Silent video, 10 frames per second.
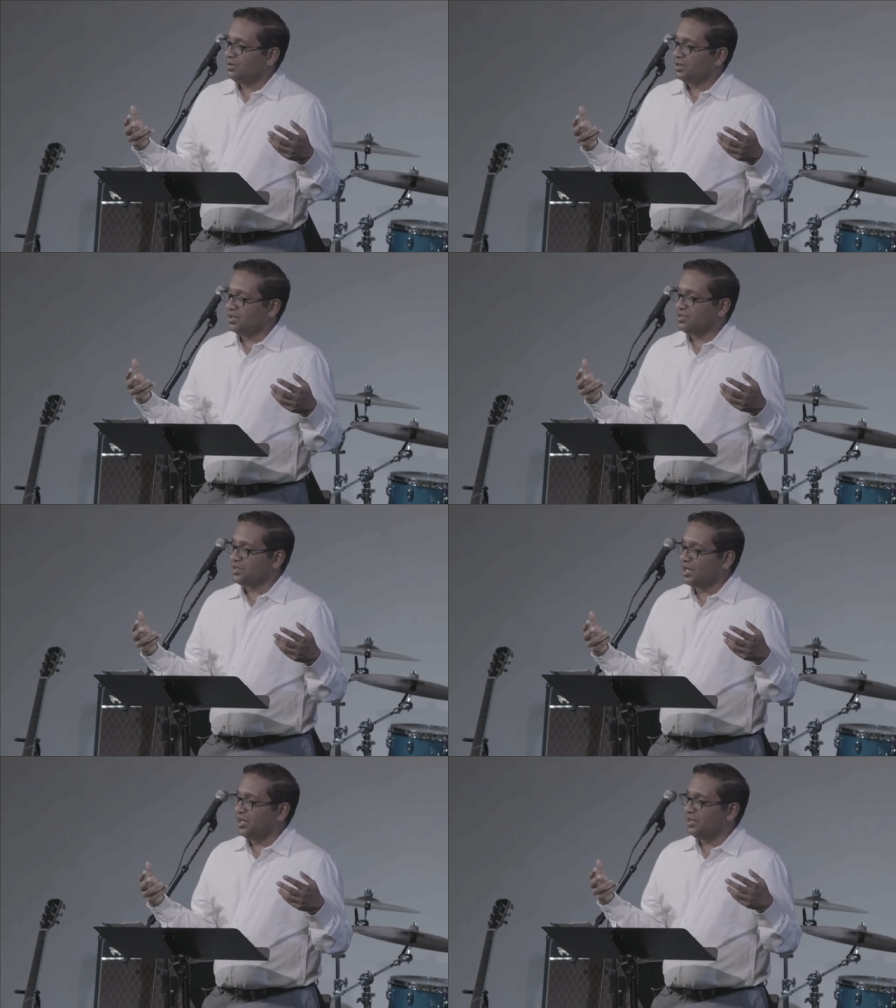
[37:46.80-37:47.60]
God says,
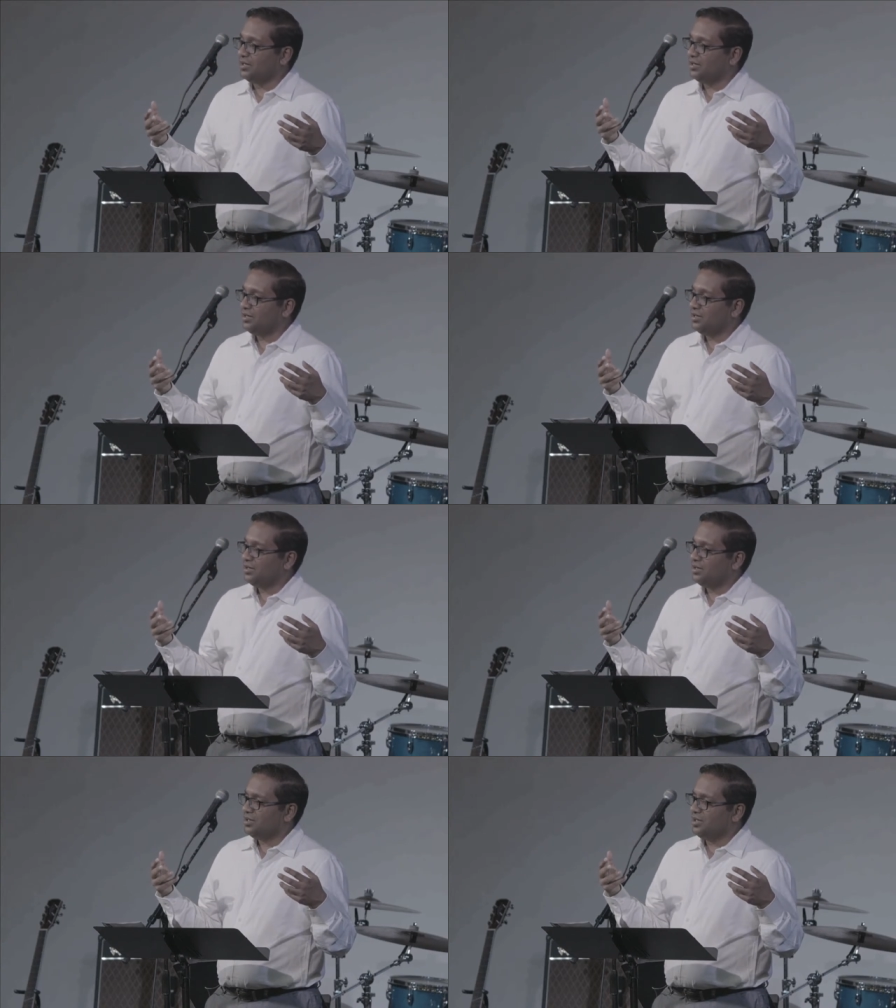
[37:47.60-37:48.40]
I
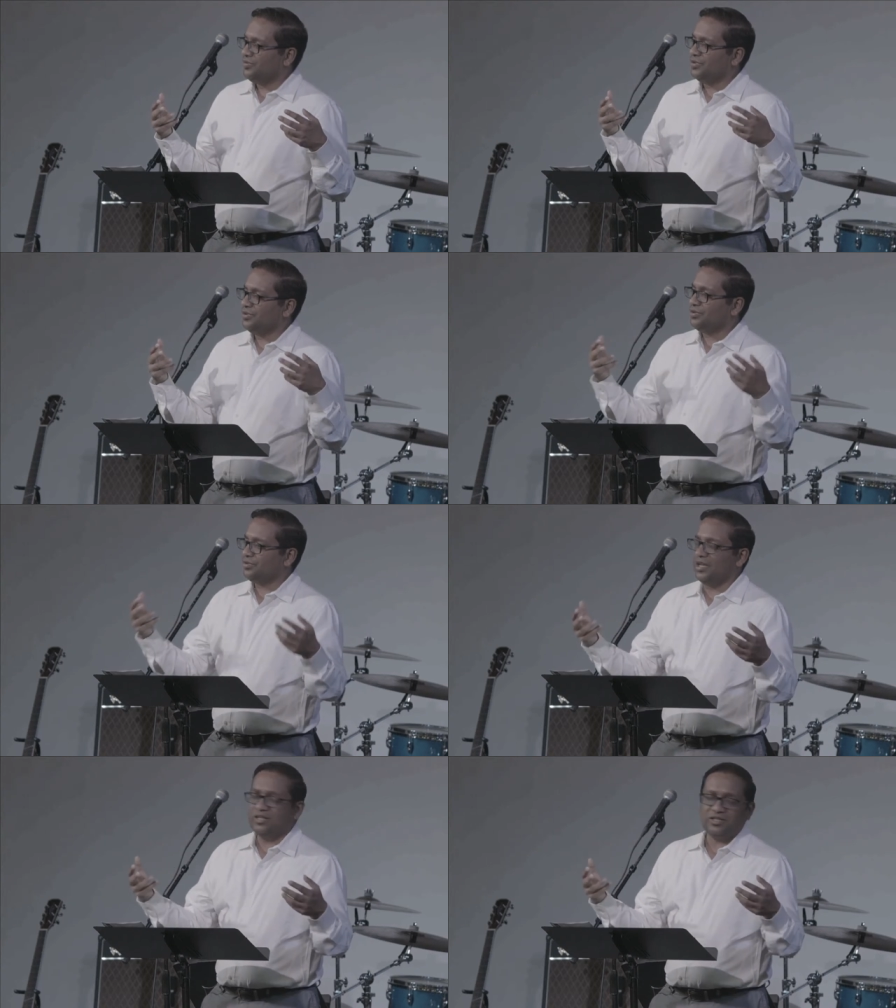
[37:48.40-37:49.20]
give you
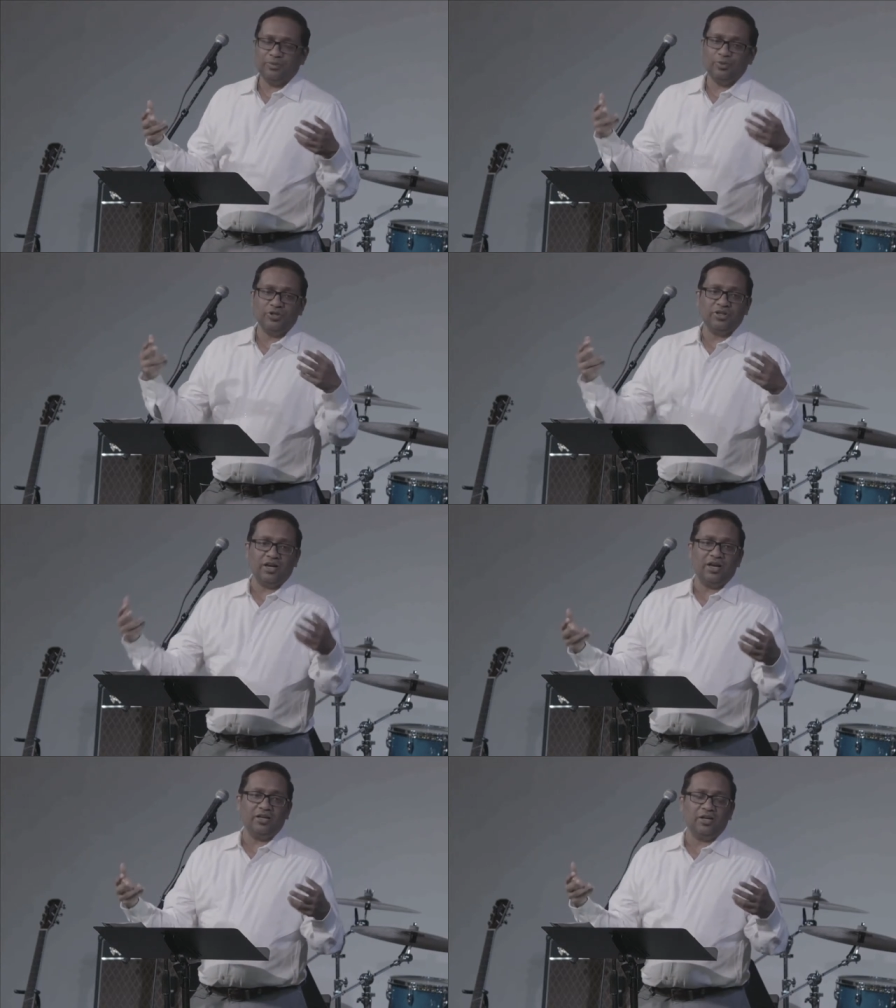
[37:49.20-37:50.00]
grace. I'm your
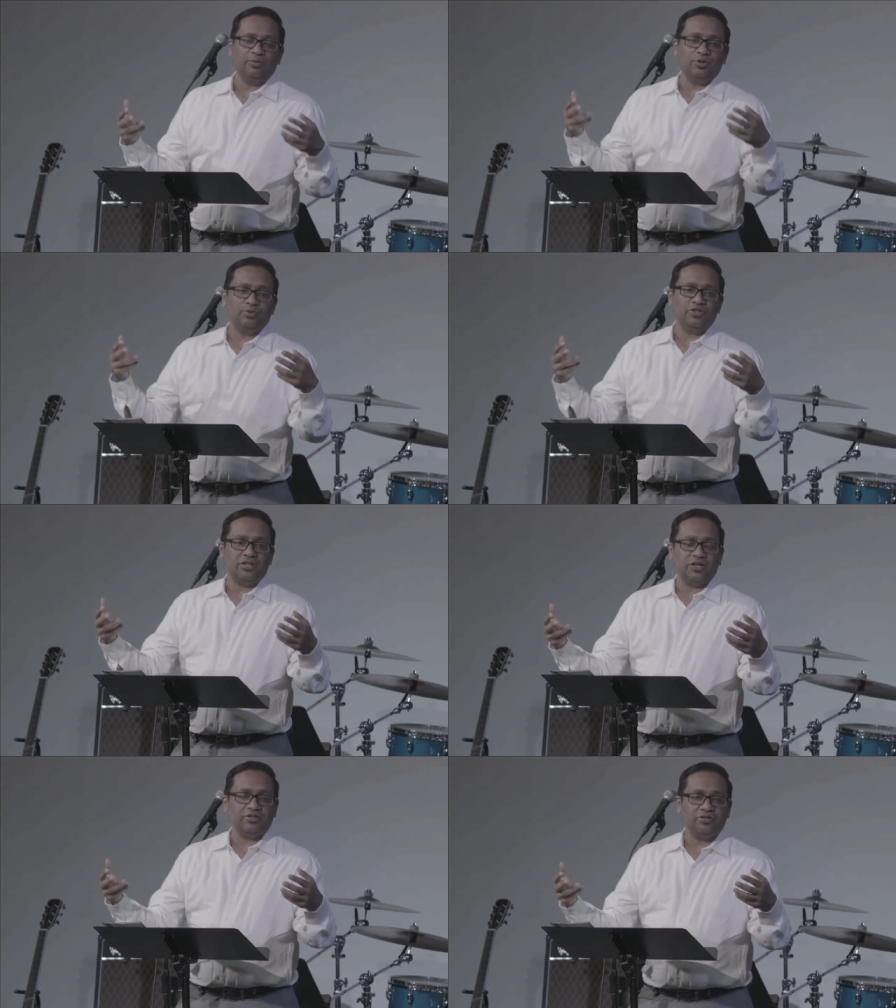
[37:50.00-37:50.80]
guide. I'm your
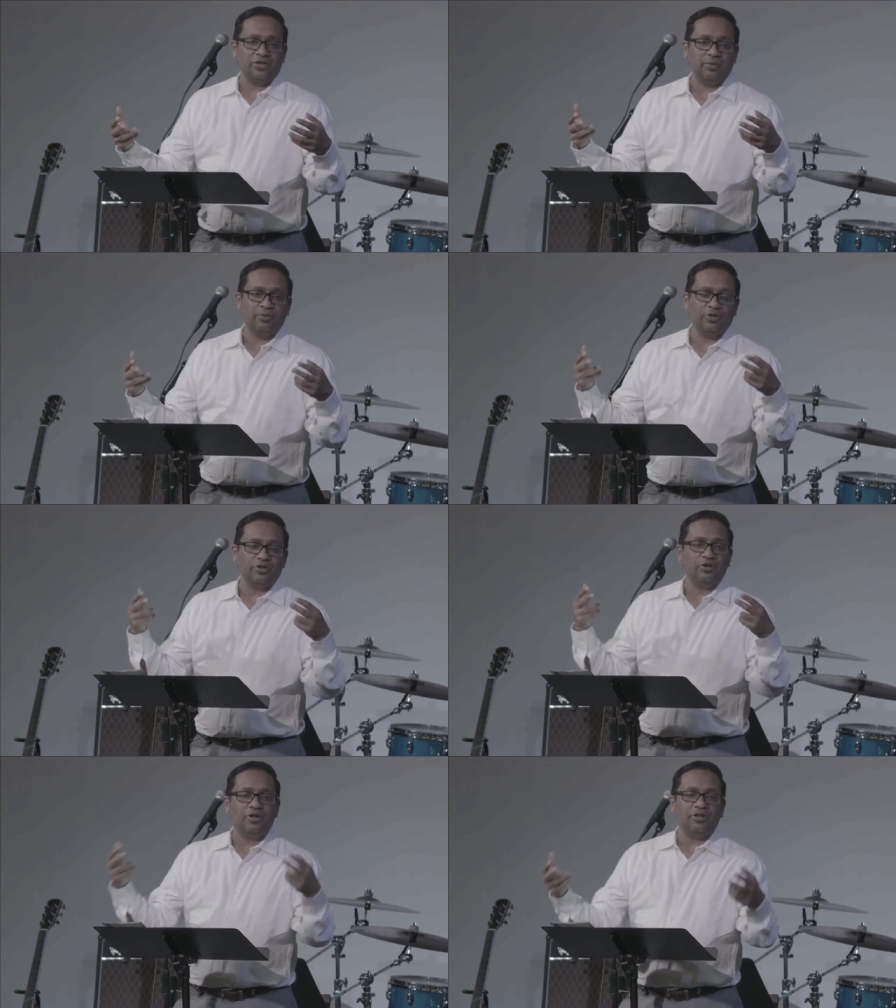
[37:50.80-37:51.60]
protector. I'm your
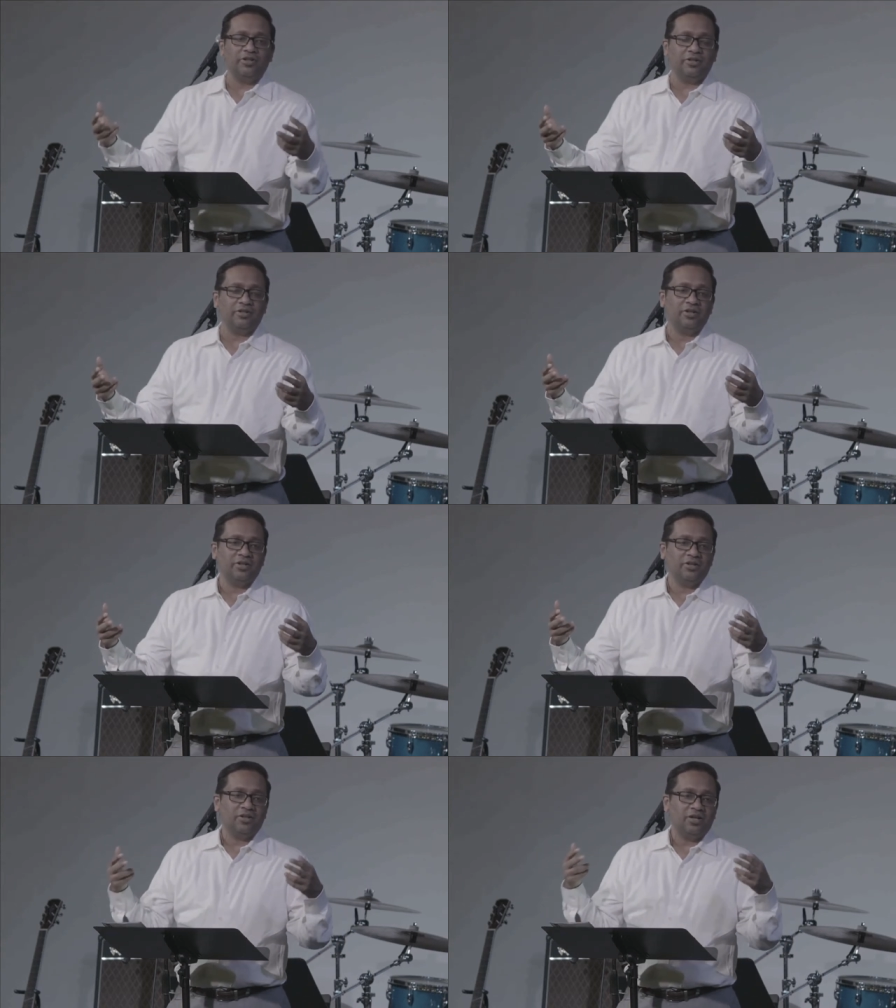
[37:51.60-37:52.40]
guardian.
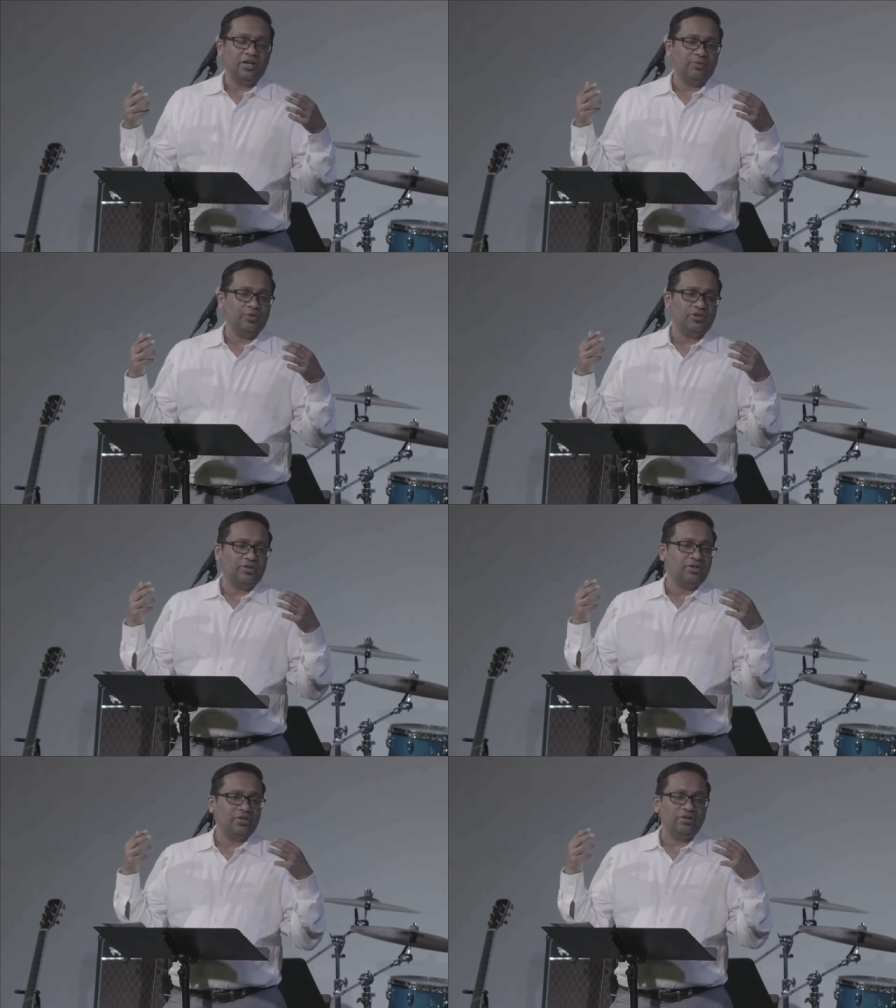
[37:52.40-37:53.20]
I'm
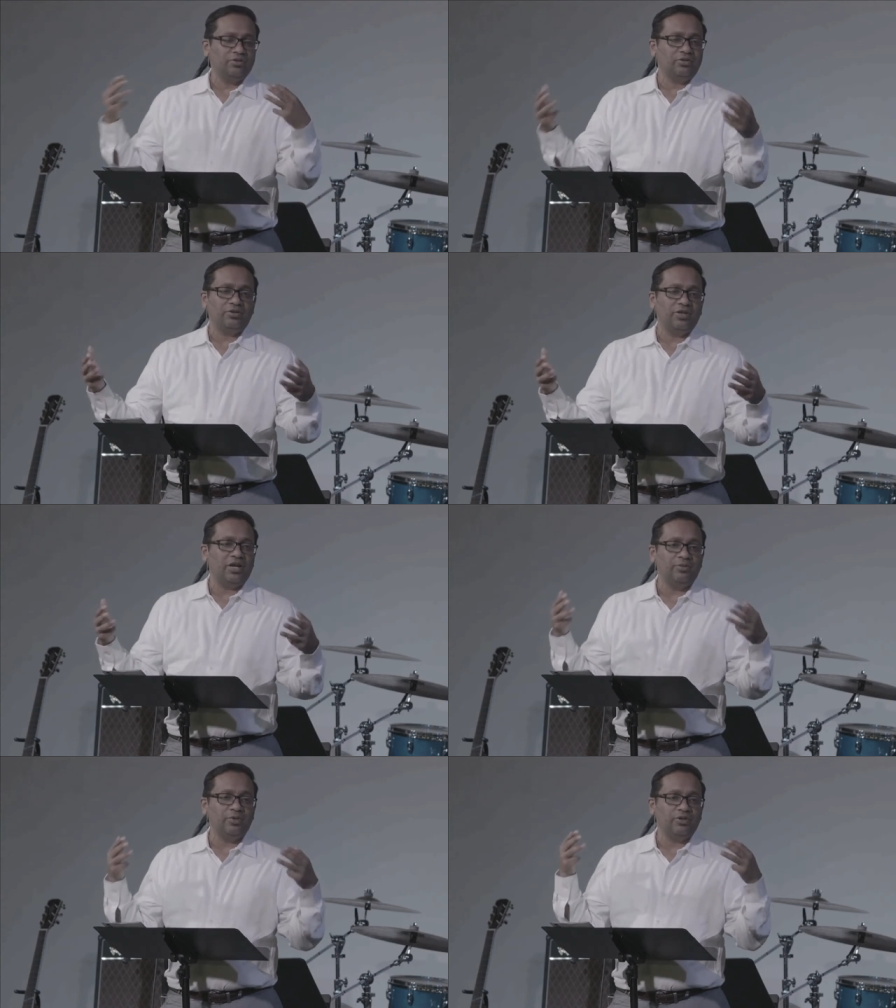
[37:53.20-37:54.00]
your glory.
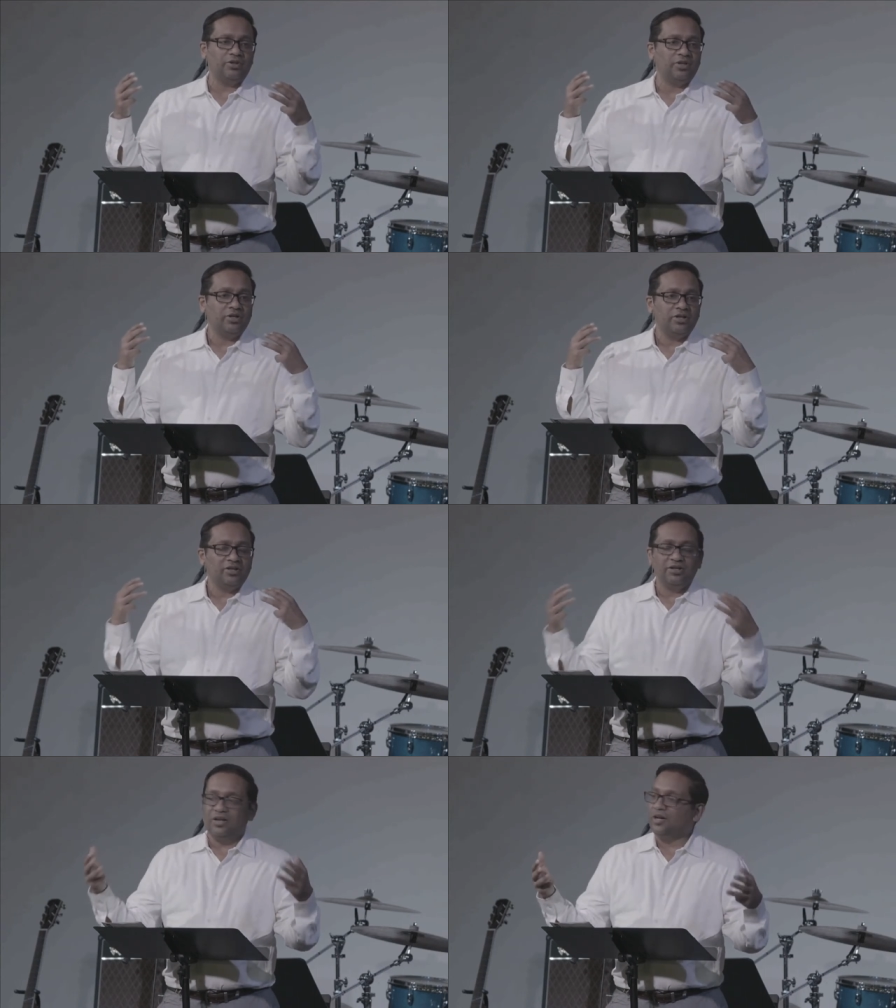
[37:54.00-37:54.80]
I'm your
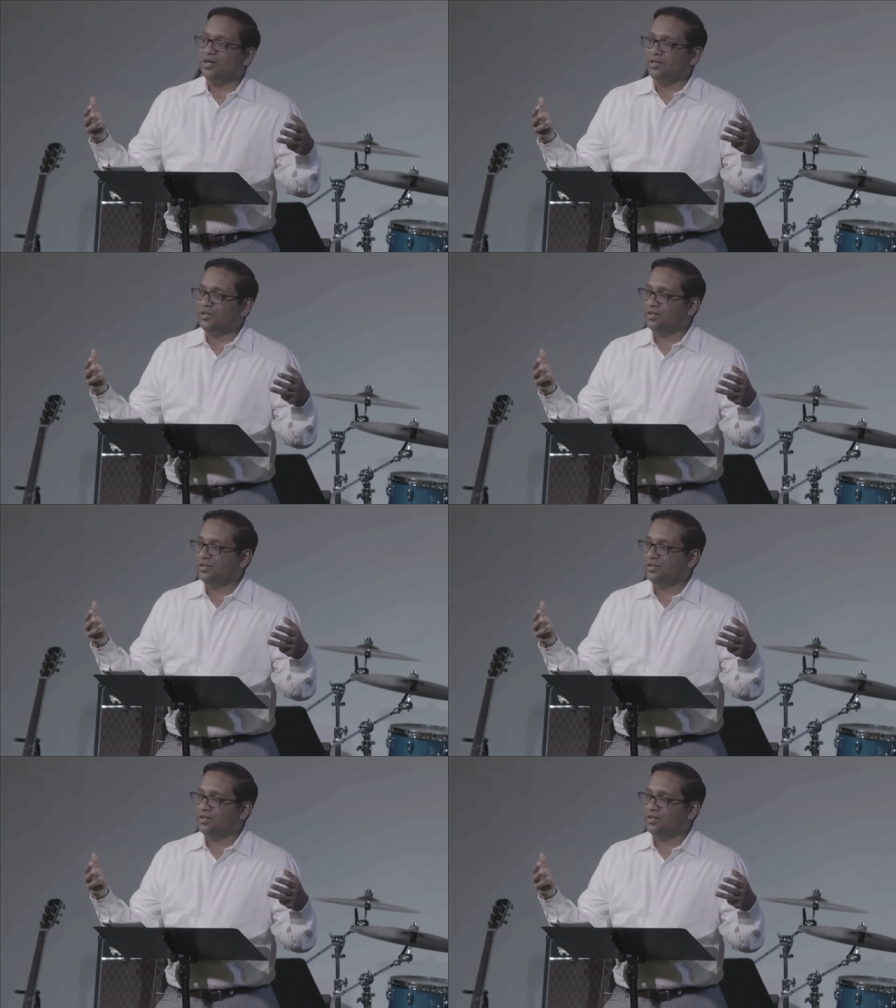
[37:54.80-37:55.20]
God.